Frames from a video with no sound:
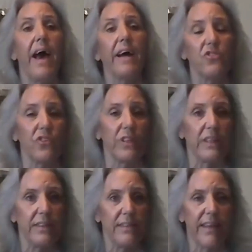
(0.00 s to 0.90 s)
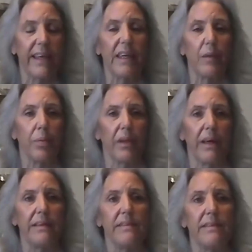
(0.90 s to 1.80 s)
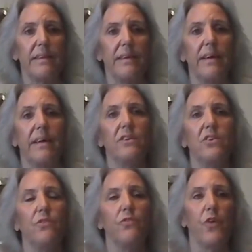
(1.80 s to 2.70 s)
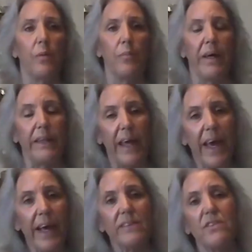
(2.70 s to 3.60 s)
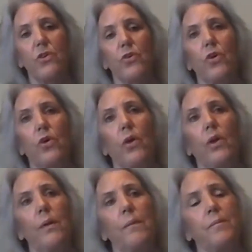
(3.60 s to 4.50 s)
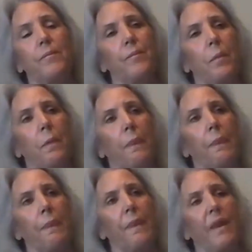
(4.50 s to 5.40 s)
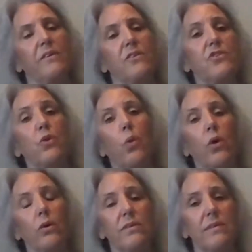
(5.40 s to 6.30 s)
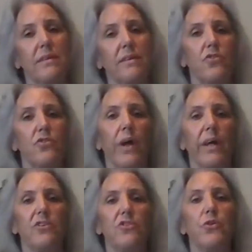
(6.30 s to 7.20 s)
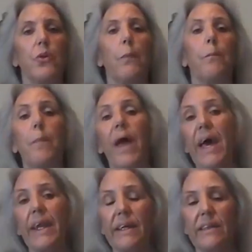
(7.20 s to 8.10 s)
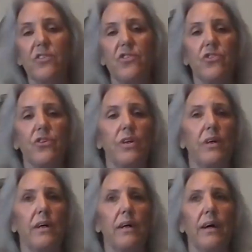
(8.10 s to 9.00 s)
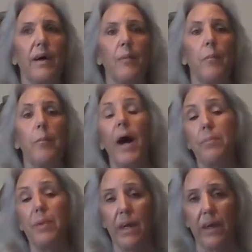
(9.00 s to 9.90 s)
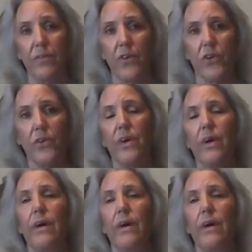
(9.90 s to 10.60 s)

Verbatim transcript: action taking place from an external source trying to manage um, my behavior.